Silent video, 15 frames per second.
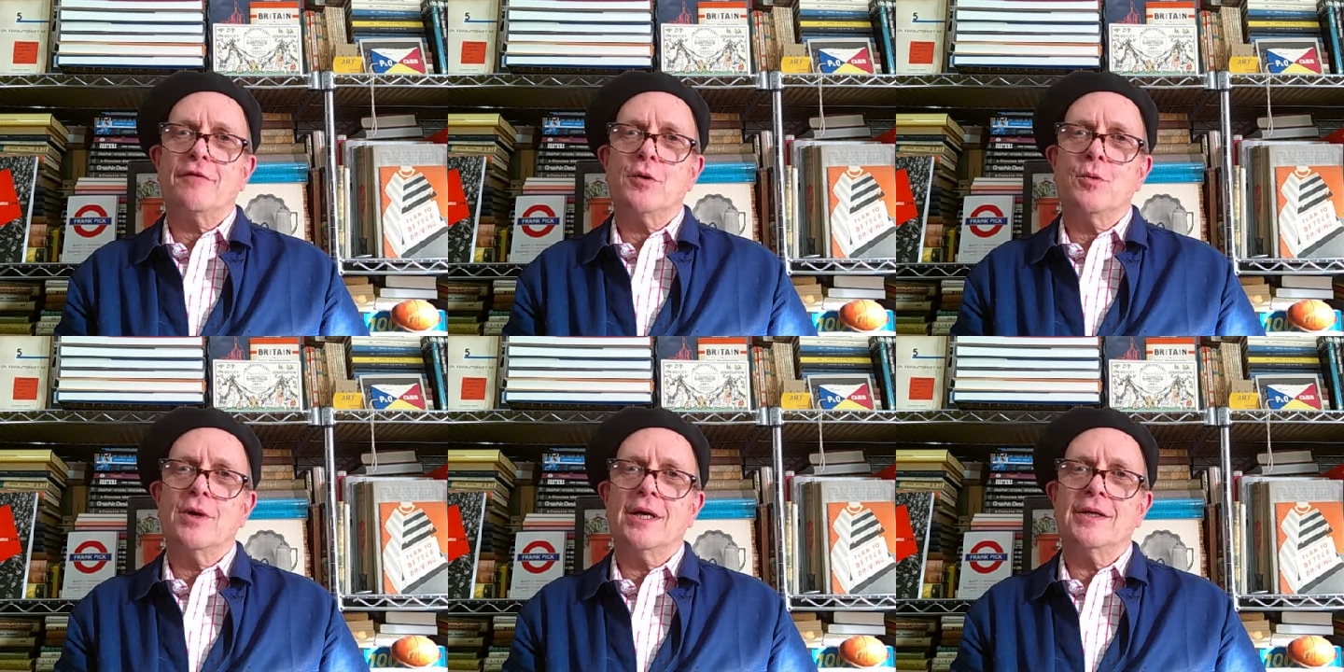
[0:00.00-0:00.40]

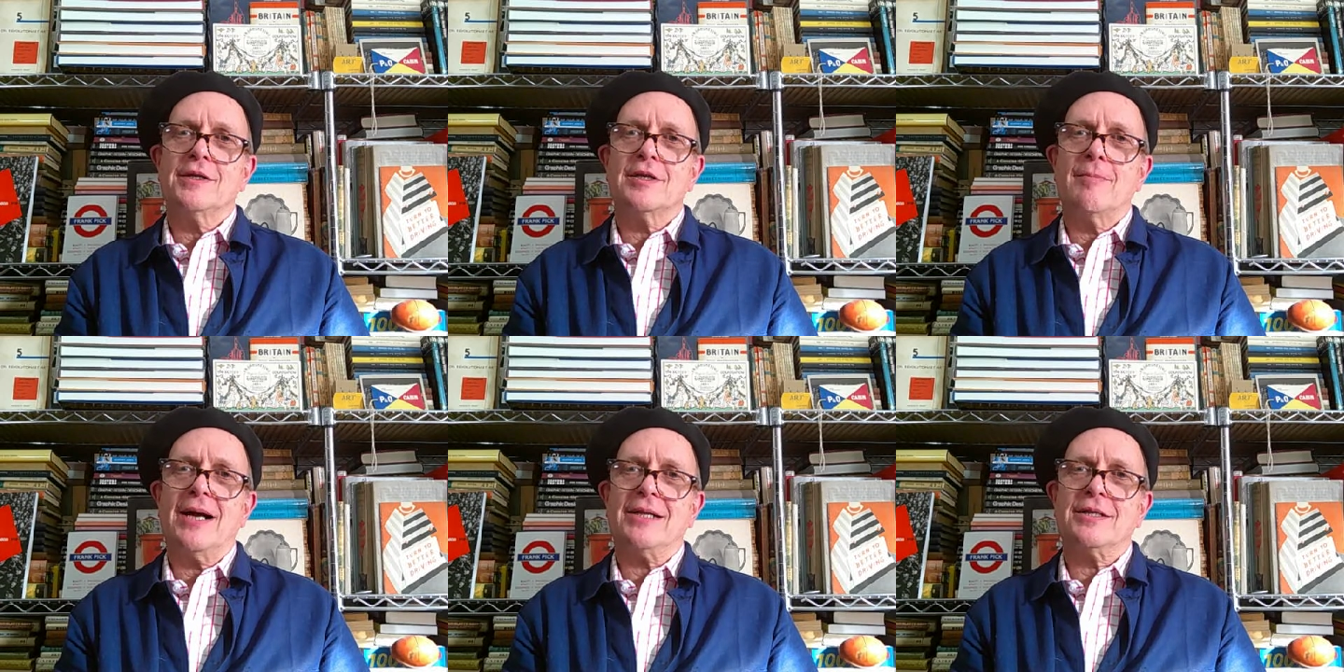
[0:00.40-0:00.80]
words
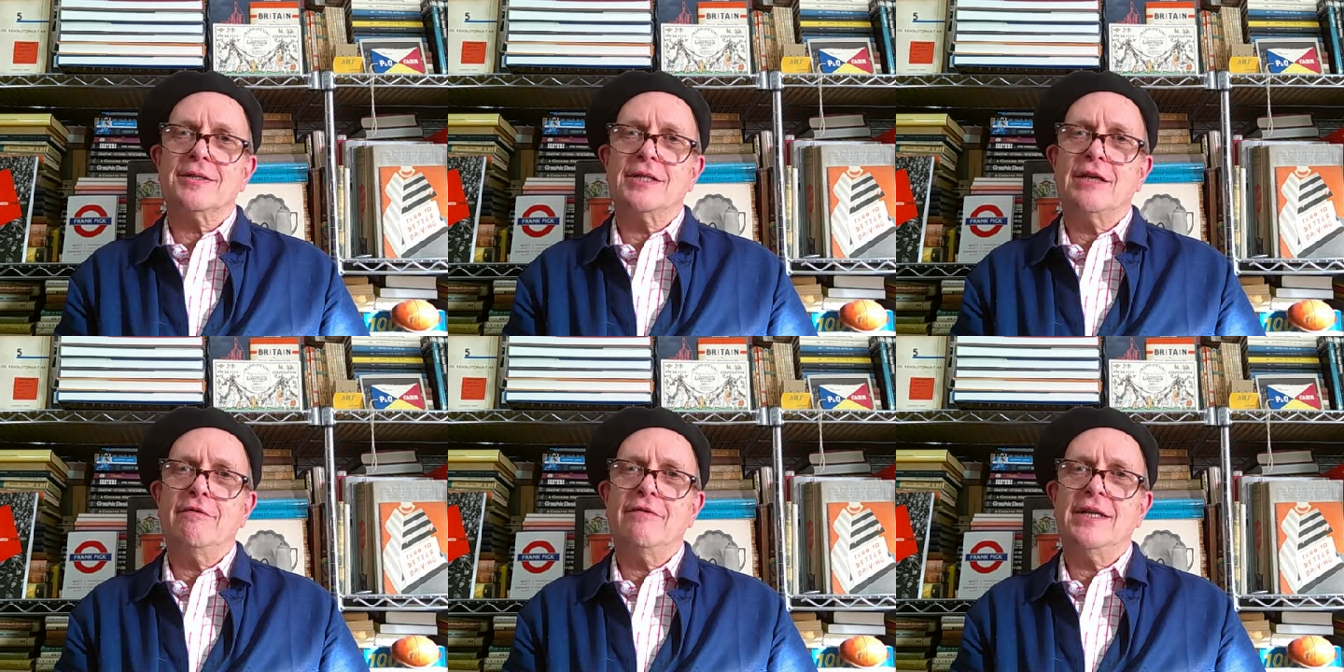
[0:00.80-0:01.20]
about a
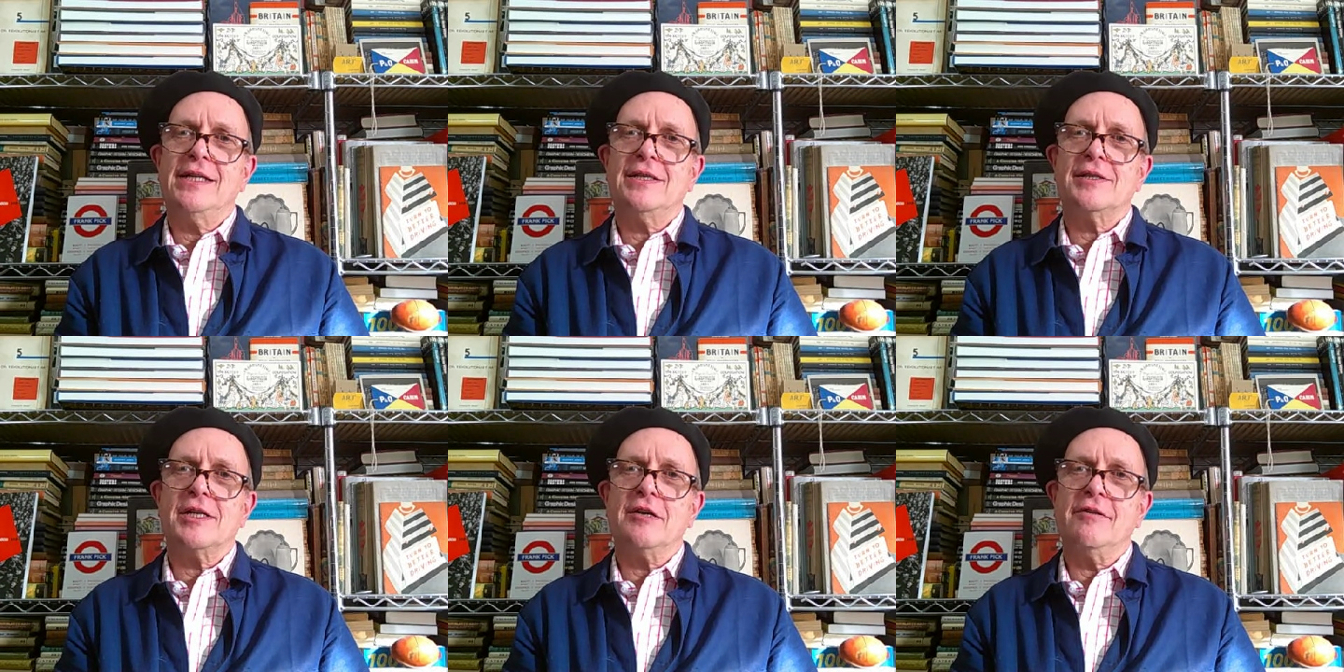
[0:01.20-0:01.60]
TV
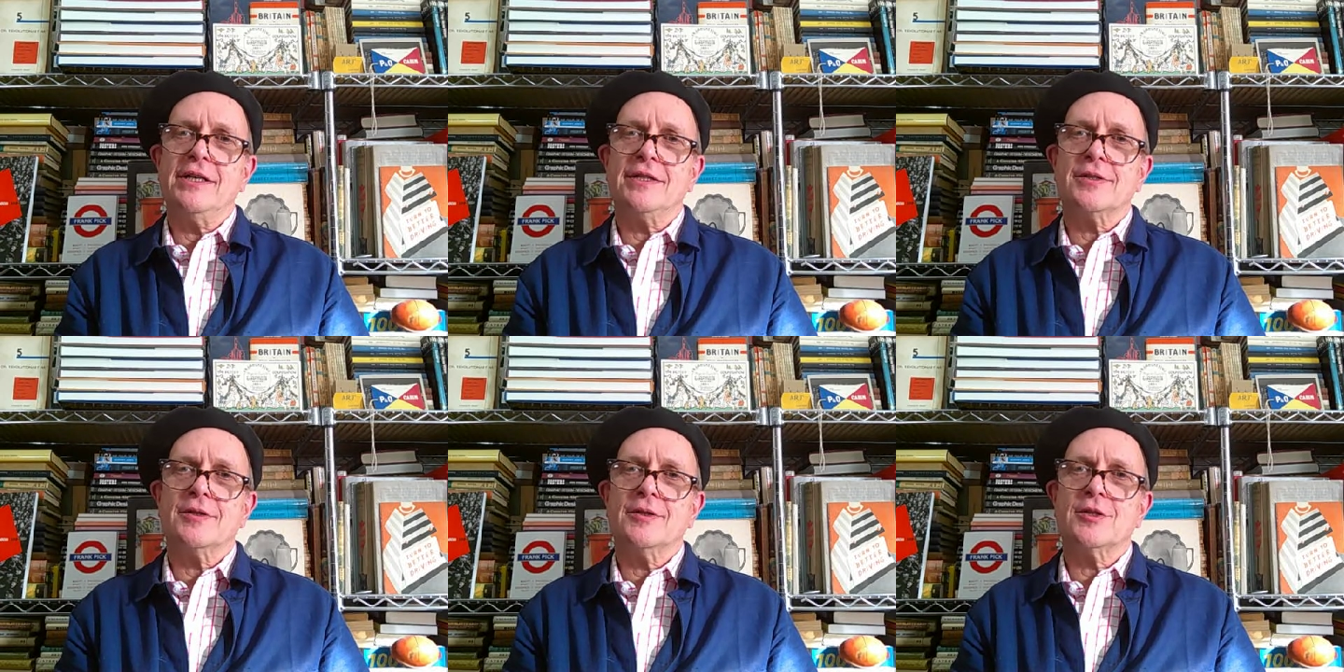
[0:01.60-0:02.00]

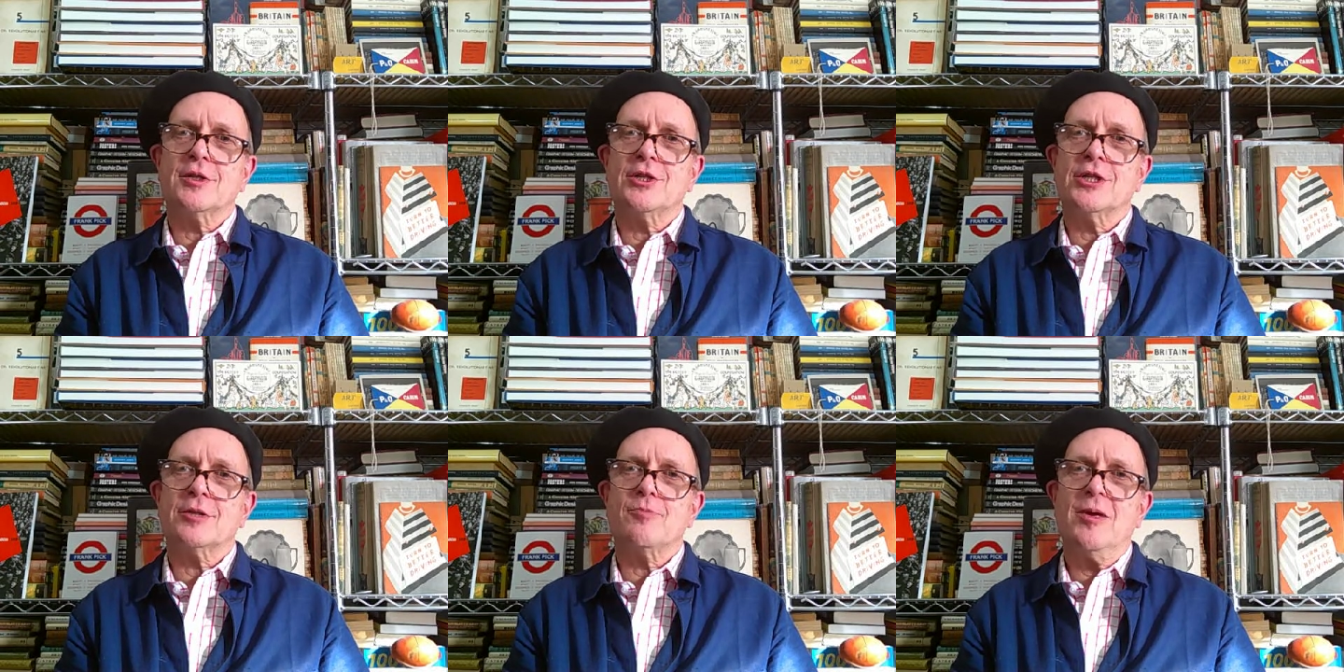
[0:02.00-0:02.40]
series that's
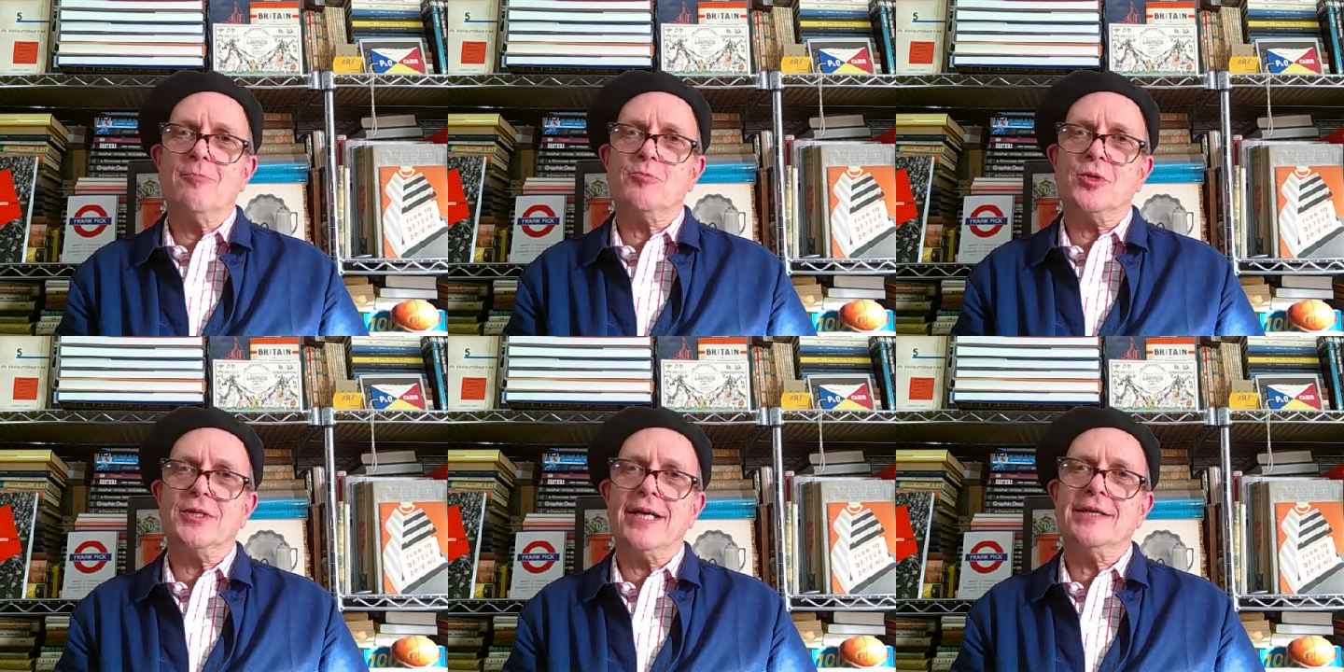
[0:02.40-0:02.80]
just been
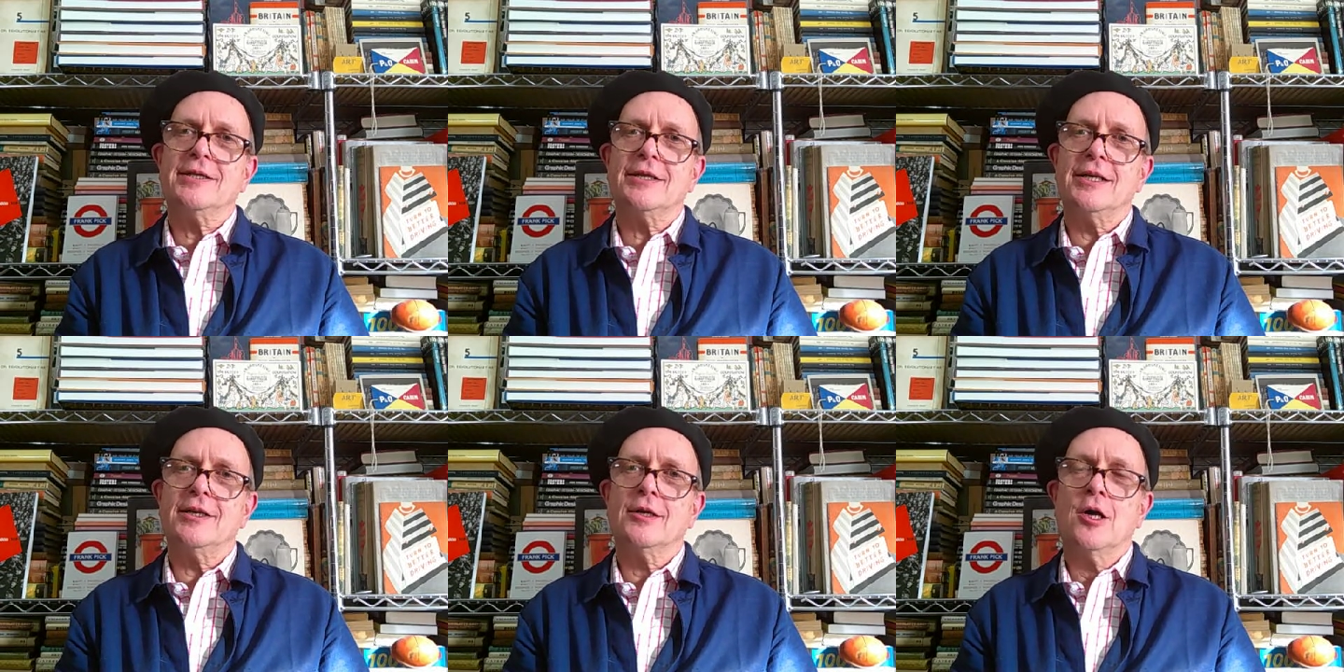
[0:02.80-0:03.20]

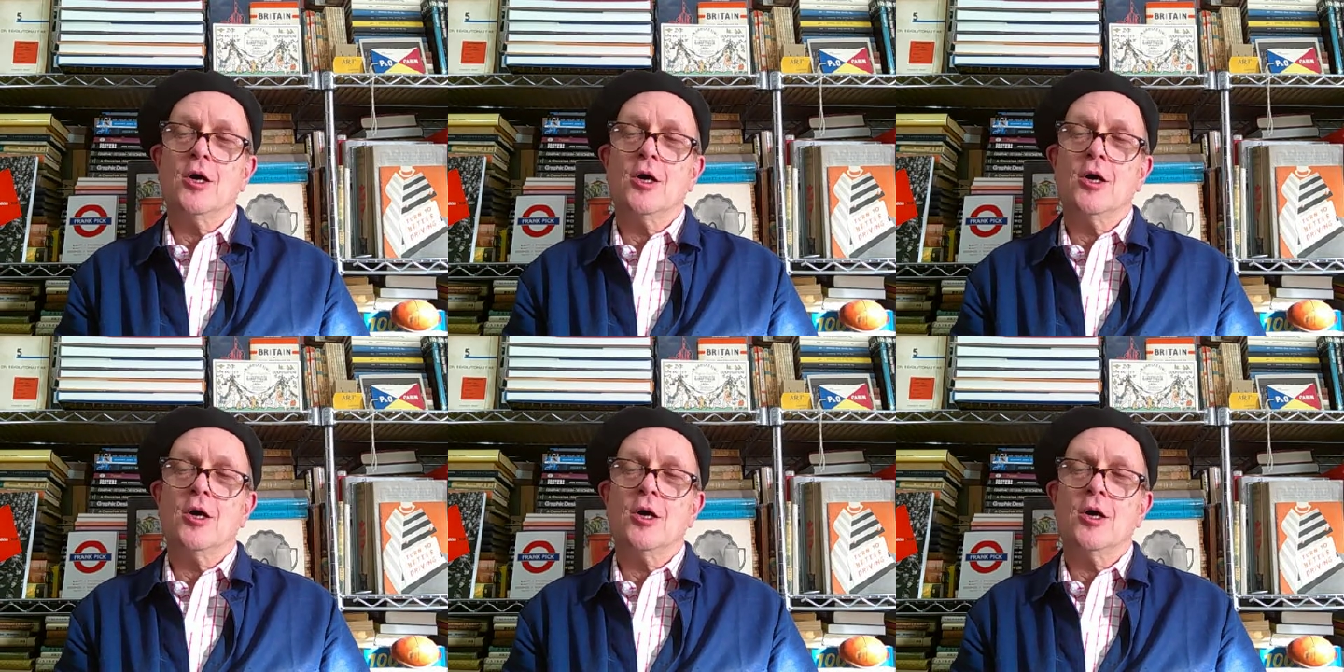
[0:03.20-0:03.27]
presented